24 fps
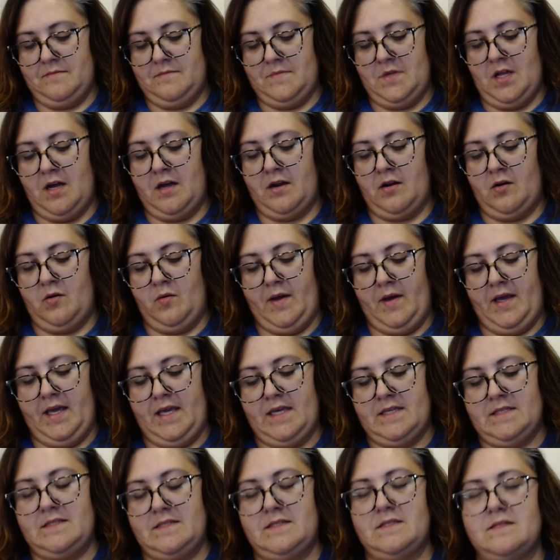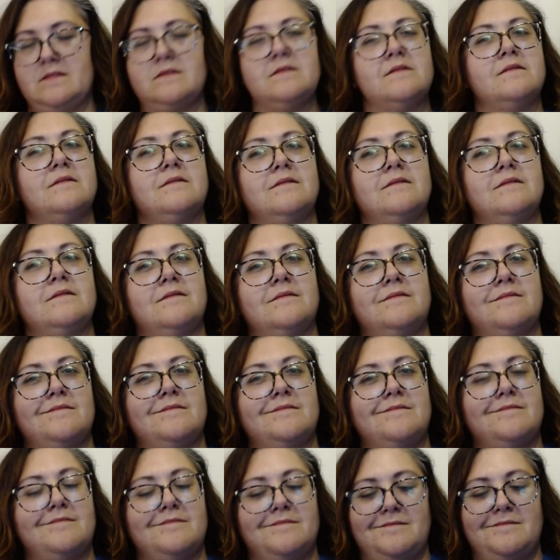Not always
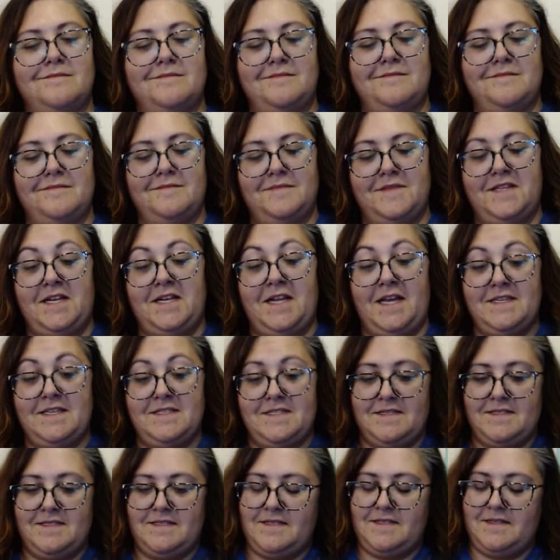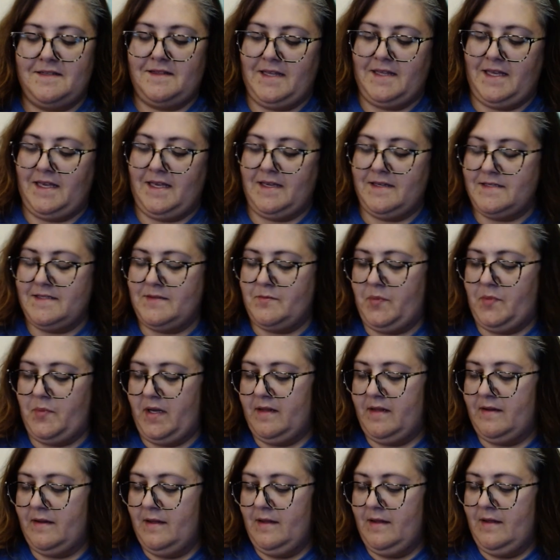the nicest things,
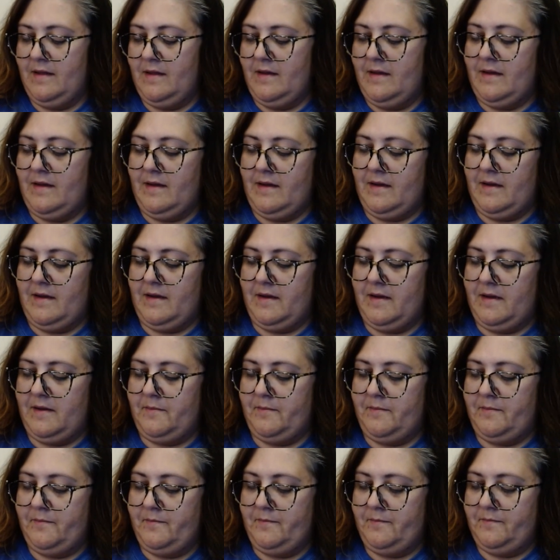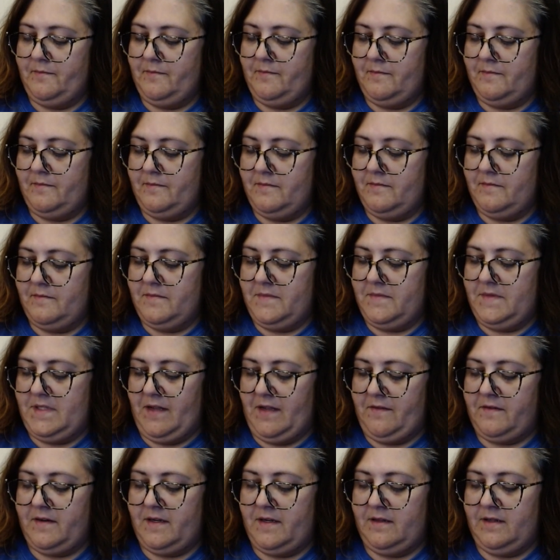but um,
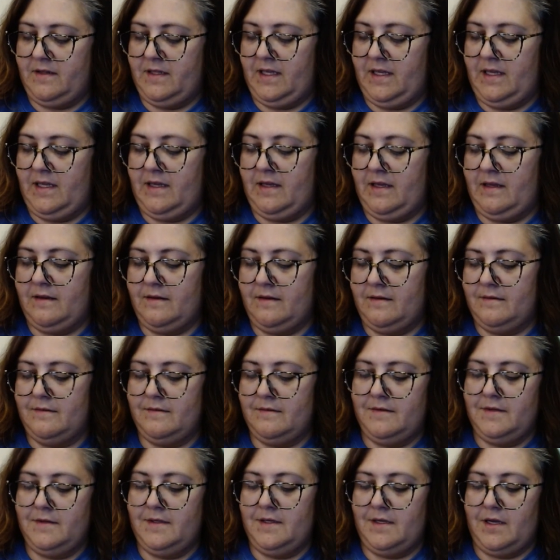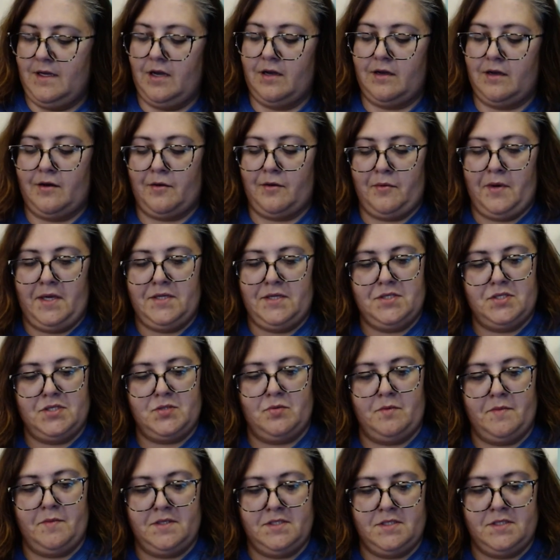definitely a
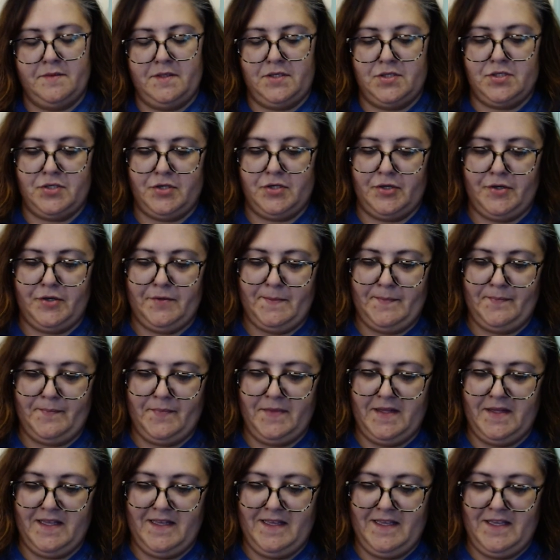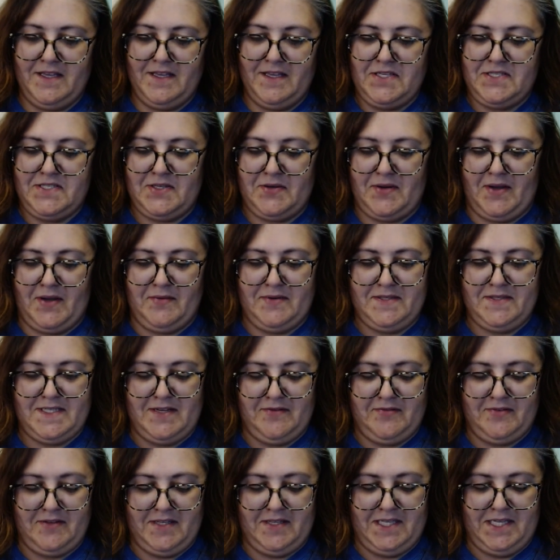courageous woman to be sure. So I would
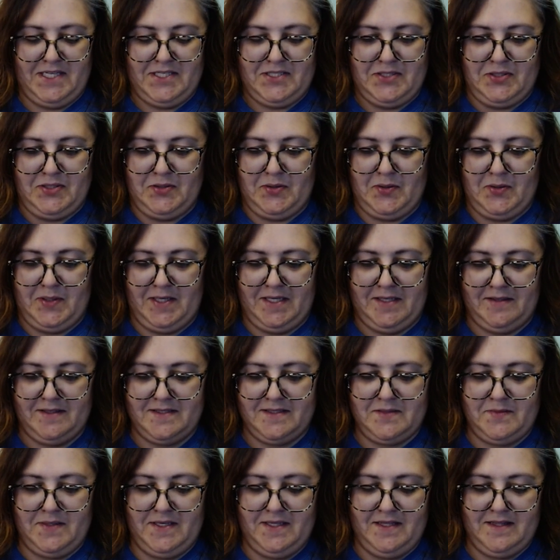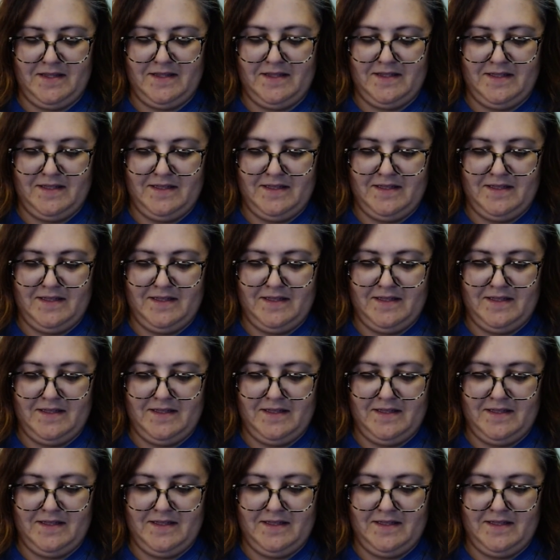definitely do Queen Elizabeth.